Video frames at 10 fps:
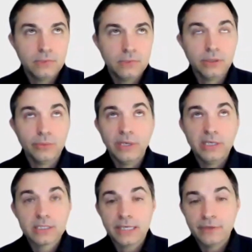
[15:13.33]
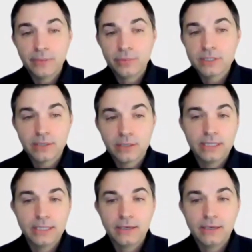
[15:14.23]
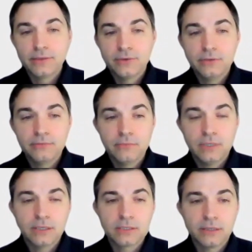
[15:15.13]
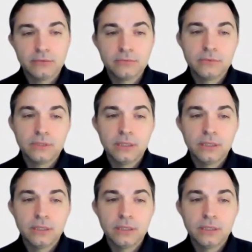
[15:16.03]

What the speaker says: eliminate 70% of my data entry in Excel.